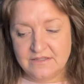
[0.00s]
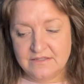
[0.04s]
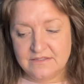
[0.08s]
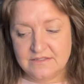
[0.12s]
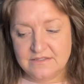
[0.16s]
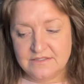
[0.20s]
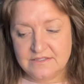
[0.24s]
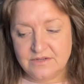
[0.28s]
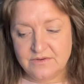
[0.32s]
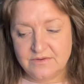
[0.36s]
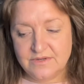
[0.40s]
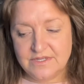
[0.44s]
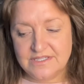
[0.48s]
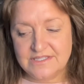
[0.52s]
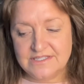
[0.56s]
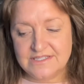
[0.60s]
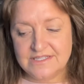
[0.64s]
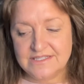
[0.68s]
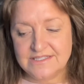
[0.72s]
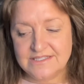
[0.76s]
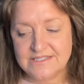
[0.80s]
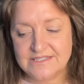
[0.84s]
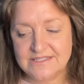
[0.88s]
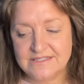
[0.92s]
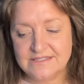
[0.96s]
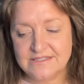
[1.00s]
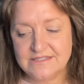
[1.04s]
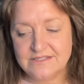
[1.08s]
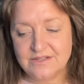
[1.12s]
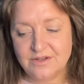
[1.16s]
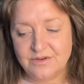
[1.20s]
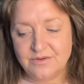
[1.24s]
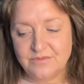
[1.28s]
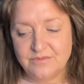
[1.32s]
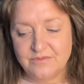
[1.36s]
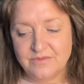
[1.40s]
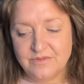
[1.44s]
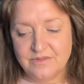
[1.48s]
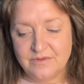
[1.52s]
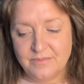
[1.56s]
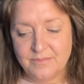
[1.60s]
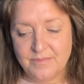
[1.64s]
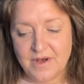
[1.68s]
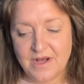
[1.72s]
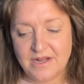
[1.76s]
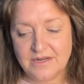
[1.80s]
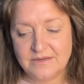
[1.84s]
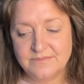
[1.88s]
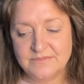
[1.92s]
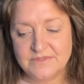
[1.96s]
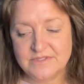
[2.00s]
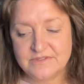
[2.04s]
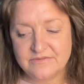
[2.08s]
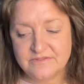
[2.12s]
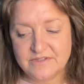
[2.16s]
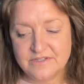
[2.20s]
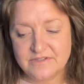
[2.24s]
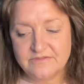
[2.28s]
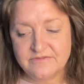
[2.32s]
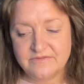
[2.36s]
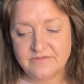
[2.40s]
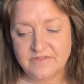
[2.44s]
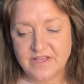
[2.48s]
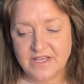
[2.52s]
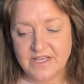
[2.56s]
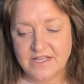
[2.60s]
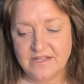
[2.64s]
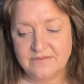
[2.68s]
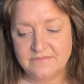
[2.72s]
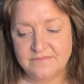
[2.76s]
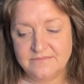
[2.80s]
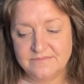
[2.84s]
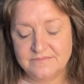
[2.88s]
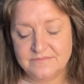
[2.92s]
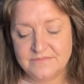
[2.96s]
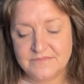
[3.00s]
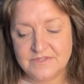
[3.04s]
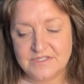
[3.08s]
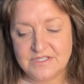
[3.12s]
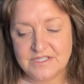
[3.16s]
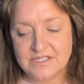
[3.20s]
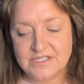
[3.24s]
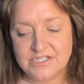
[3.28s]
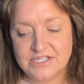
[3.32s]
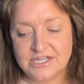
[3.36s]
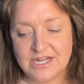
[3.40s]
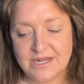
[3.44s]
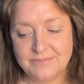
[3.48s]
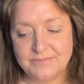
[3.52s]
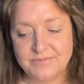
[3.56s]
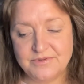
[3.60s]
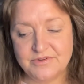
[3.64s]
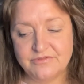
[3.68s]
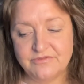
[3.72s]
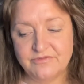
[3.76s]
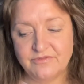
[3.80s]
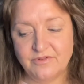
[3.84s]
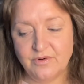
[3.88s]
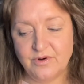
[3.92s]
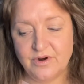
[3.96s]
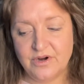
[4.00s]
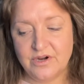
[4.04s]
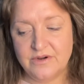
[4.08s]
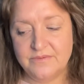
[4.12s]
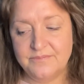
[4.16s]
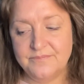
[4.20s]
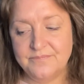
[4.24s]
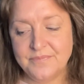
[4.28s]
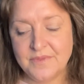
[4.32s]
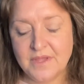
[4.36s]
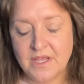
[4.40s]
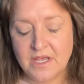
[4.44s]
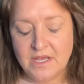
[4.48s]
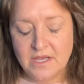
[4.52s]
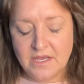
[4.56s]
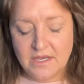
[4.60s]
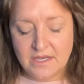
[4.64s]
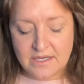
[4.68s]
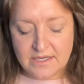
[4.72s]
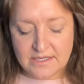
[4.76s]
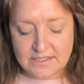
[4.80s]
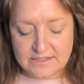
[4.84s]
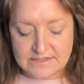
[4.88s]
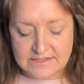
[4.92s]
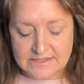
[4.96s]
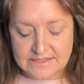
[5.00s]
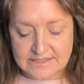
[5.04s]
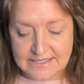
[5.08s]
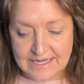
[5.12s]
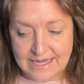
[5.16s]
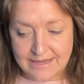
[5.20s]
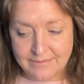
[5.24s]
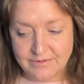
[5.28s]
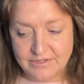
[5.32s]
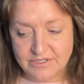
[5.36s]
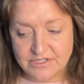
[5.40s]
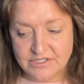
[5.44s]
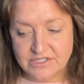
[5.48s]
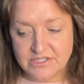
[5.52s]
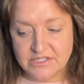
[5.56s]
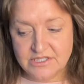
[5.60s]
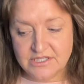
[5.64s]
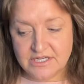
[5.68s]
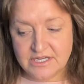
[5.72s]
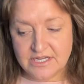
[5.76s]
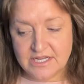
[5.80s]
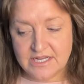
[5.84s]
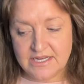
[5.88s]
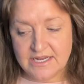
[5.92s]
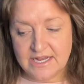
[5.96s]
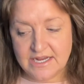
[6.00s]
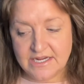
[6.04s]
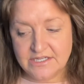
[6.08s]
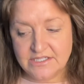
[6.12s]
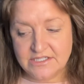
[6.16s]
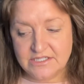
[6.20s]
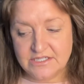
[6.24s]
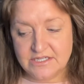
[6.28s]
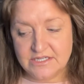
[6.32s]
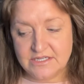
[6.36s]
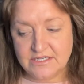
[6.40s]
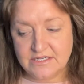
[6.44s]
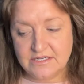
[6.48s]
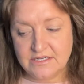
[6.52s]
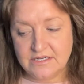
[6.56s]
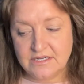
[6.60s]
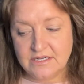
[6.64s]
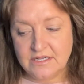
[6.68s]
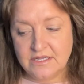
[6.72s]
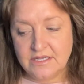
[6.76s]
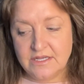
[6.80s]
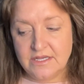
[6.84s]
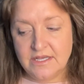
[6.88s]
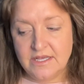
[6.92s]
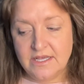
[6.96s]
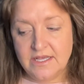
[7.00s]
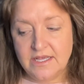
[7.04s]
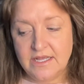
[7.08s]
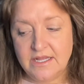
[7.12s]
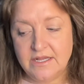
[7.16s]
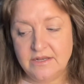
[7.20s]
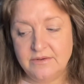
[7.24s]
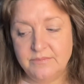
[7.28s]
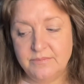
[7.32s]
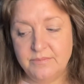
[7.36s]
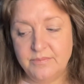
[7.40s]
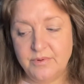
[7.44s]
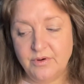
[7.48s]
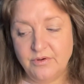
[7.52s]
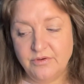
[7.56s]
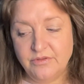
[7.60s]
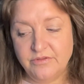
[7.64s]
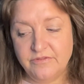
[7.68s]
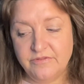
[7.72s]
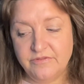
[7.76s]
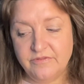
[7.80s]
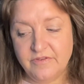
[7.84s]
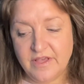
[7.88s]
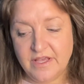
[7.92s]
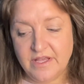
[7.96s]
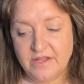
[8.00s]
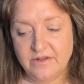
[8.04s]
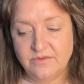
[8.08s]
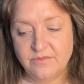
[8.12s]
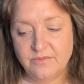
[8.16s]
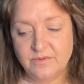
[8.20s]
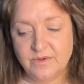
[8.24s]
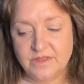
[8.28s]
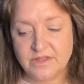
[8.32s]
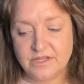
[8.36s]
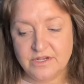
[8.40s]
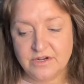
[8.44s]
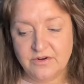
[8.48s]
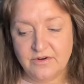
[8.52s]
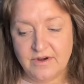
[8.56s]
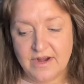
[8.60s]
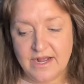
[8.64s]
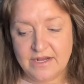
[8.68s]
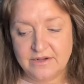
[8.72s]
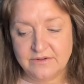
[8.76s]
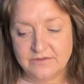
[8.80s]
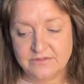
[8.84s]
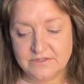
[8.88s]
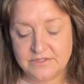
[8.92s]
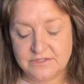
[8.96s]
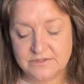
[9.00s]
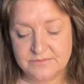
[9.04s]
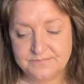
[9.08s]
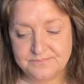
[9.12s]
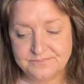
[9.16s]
So so the bottoms of your feet, see chapter 4, establish the connection in both feet with the ground.